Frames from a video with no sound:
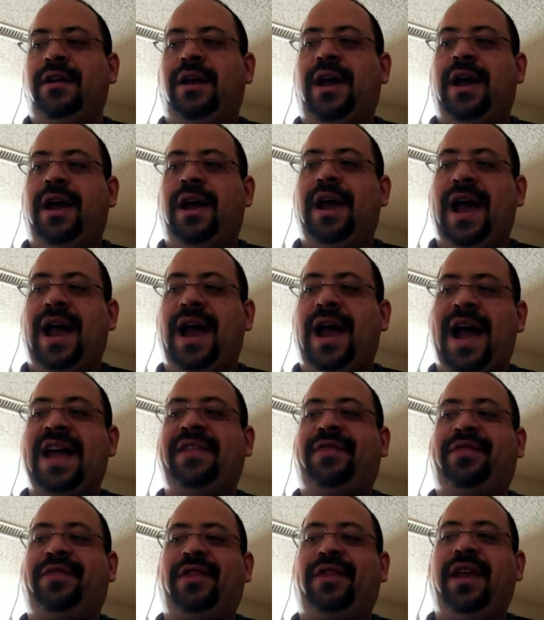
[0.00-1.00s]

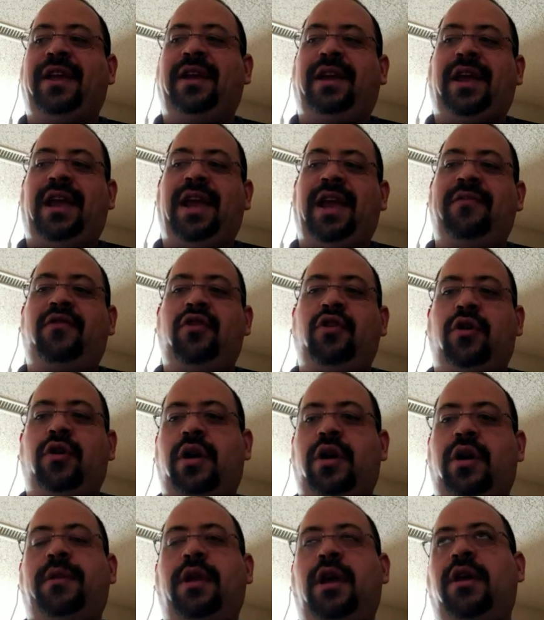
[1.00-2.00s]
I think if you
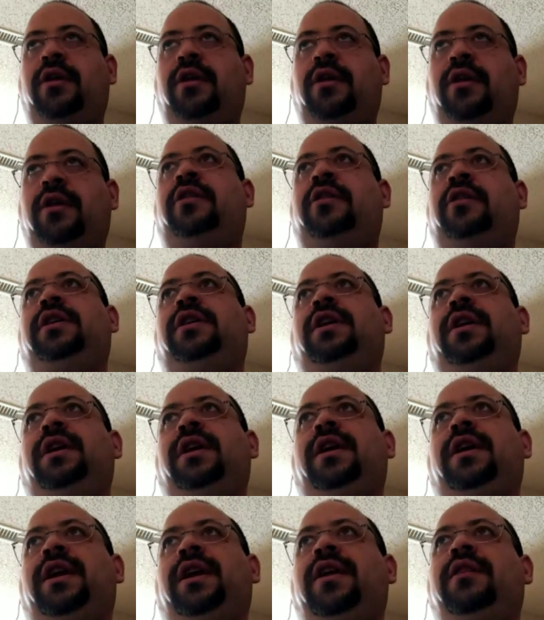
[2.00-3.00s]
are a blogger,
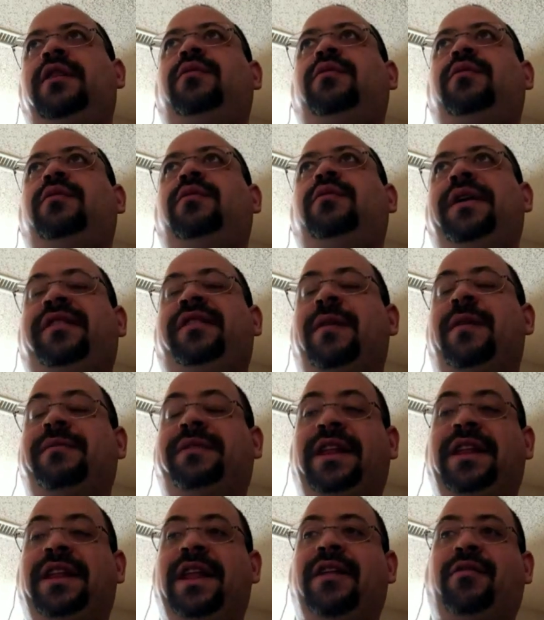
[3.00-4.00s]
it will be
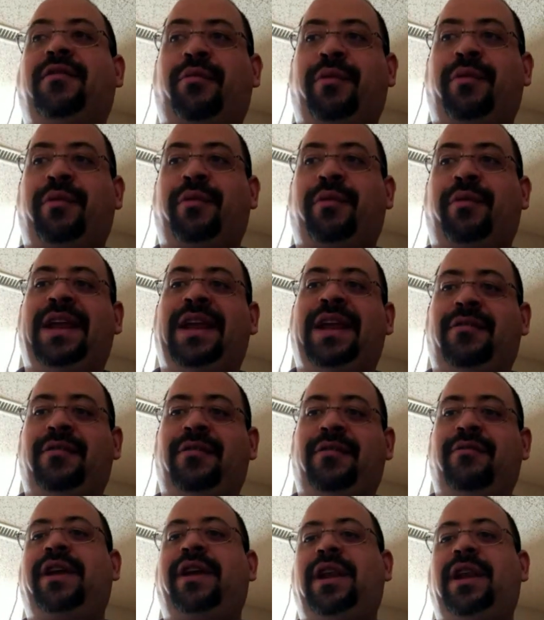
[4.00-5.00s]
something that
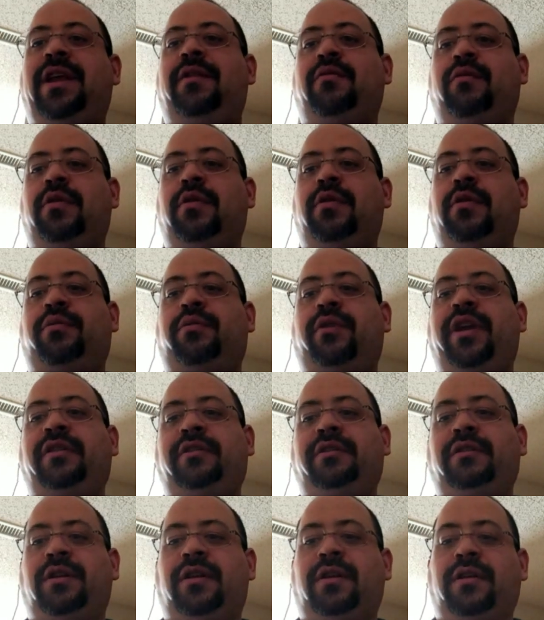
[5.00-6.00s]
really will
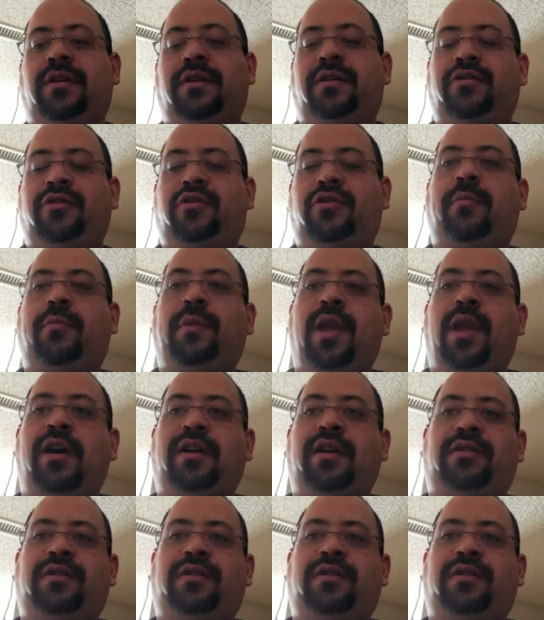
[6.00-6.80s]
bring your